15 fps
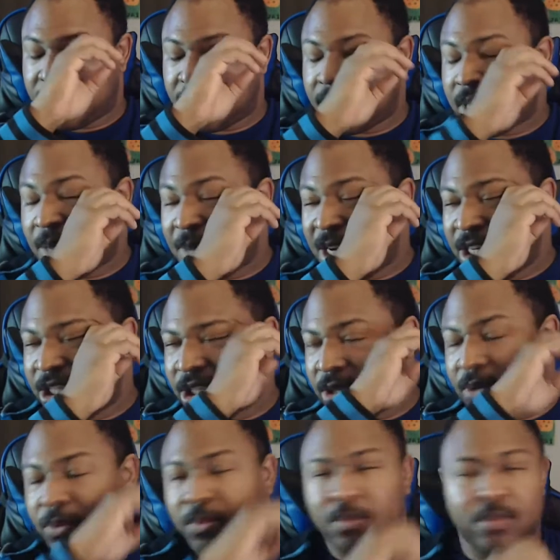I mean,
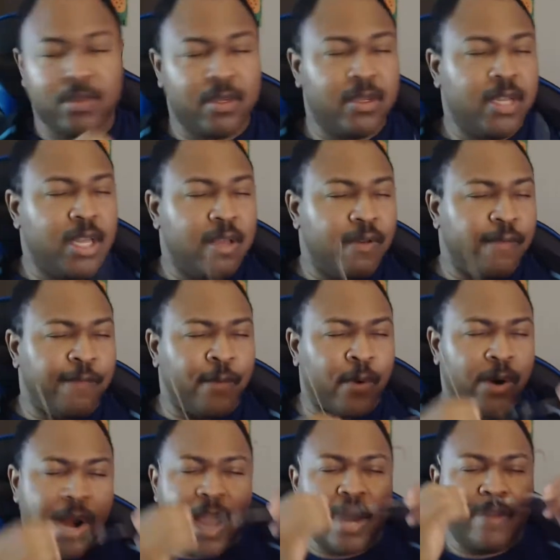shoot,
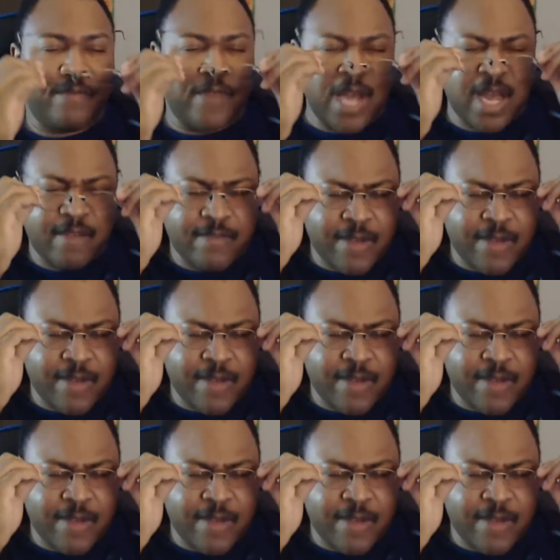4 out of 5